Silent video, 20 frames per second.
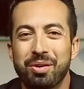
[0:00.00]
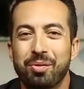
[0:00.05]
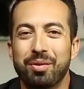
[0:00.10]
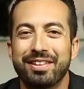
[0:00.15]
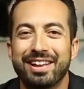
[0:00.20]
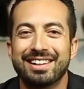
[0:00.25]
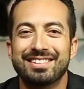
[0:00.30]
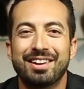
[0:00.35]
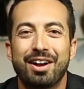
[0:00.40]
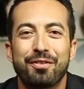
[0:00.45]

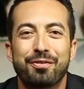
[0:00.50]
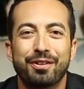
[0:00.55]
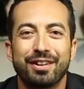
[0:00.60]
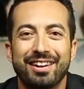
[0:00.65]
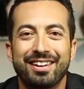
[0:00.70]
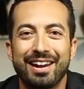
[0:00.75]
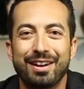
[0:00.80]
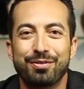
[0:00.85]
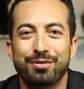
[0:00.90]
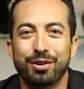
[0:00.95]
Well, that's all for
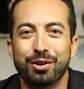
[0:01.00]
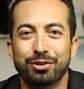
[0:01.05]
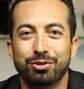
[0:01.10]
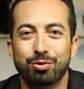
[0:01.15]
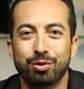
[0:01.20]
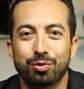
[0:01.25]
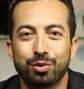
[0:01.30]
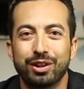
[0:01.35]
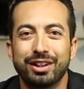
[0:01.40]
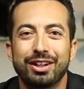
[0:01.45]
today,
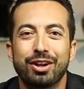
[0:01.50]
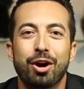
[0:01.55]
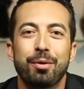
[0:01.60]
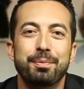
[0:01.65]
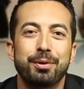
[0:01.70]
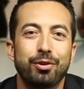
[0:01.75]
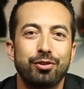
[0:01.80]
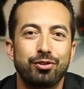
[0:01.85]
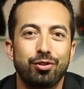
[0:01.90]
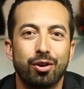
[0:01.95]
folks. We really
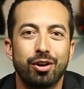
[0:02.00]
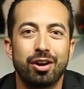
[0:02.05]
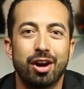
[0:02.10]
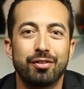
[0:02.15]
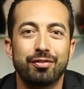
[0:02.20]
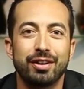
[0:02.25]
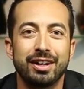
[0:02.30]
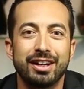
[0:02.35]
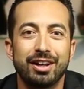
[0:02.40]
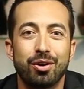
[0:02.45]
hope you enjoyed
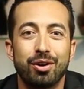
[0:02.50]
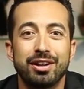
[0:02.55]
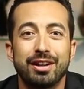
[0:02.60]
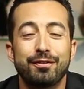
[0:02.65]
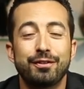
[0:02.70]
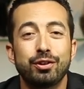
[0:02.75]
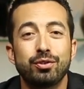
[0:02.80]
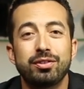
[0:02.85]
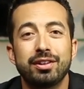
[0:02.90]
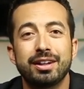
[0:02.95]
our video, and
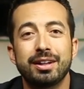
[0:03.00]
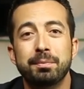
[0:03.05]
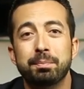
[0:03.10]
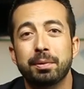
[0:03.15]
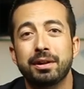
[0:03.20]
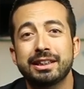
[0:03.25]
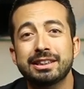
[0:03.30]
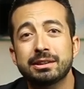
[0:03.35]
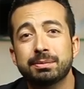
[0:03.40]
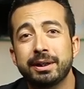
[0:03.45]
if you did,
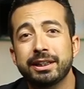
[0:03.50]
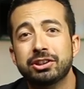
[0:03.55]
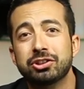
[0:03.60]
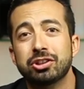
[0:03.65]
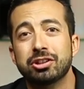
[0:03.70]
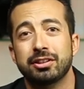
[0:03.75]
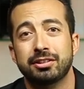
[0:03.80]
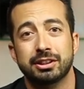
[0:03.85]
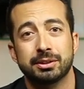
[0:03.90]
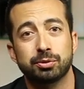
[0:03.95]
please make
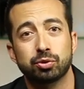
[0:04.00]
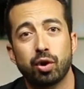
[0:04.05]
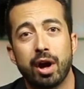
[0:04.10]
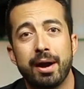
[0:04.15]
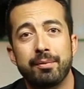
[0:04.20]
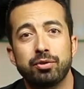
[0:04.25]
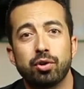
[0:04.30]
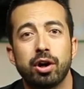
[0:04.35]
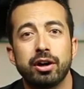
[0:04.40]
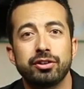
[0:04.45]
sure to
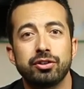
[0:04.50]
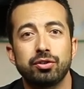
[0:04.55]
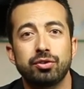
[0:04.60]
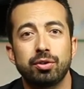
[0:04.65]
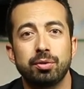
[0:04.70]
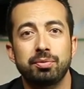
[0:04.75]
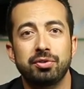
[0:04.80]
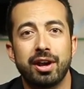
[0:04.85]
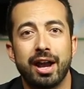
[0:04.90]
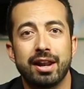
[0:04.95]
subscribe to our
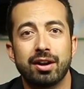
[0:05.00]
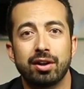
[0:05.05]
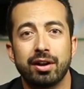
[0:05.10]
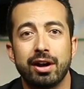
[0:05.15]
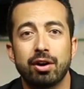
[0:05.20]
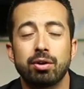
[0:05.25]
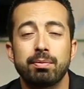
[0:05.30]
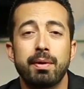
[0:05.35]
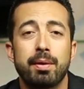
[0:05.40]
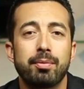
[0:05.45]
YouTube channel,
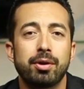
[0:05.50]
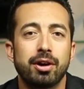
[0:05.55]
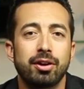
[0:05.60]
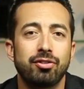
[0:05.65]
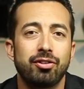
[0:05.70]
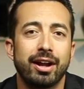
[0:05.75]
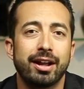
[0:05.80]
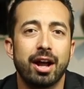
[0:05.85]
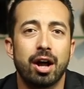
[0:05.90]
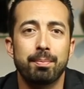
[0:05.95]
and remember
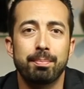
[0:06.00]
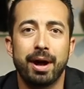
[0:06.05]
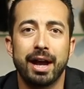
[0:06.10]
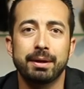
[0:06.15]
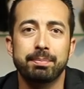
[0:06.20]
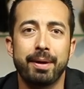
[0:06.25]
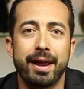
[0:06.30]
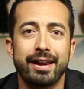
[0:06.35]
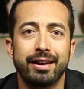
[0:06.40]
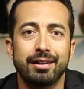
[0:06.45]
to check out
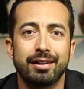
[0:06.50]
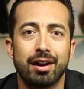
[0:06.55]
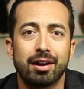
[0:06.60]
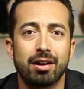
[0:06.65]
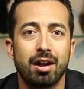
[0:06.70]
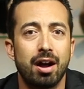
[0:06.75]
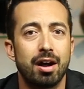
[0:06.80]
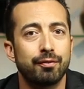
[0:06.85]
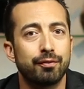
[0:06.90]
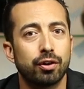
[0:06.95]

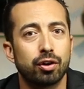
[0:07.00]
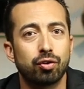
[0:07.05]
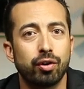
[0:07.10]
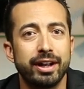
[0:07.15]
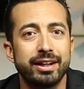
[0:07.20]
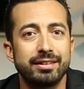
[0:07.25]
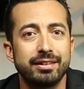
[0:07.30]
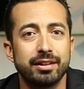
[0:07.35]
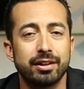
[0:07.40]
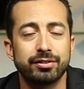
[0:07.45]
BikeBandit.com for
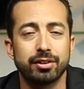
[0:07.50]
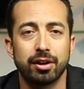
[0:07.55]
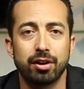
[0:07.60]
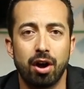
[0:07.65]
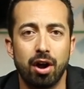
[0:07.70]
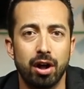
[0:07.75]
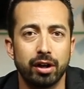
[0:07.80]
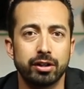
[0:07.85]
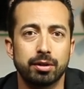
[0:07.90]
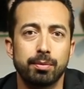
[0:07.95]
great deals
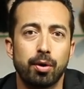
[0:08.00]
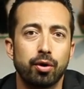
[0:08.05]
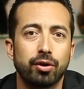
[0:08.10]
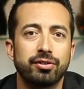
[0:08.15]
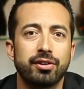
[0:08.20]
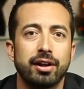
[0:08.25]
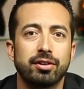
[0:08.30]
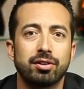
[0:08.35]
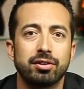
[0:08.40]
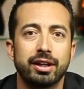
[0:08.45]
on all your
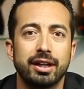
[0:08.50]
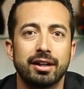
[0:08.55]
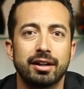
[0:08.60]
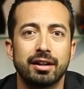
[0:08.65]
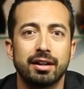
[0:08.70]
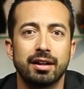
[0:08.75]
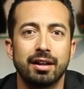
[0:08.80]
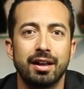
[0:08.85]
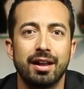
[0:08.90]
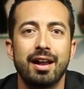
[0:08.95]
motorcycle
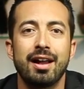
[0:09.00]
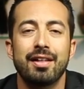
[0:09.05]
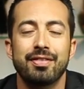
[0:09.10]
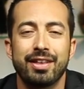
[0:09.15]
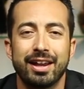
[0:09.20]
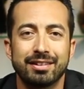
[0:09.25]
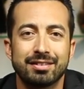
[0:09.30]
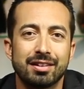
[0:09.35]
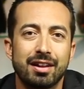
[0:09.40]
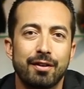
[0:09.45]
gear.
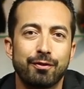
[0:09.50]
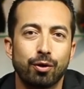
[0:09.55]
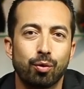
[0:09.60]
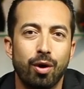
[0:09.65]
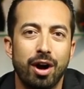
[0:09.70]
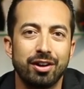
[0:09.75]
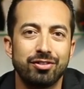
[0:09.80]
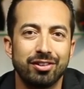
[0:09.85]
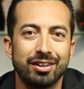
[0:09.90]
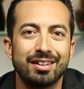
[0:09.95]
Thanks a lot for
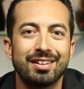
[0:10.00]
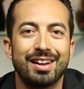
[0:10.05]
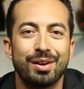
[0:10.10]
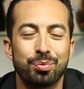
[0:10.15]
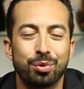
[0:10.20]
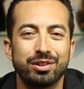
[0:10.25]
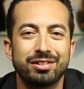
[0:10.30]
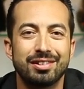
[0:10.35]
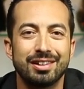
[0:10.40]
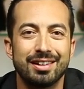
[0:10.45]
watching,
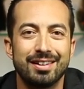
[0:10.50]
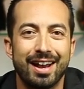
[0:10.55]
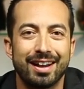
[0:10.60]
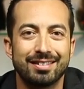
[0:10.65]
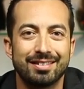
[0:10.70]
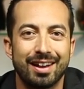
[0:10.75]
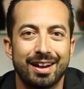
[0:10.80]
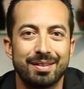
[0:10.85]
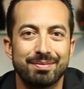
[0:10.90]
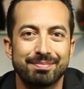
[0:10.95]
and we'll see you
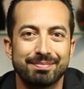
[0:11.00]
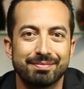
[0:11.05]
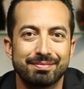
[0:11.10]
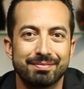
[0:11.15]
next time.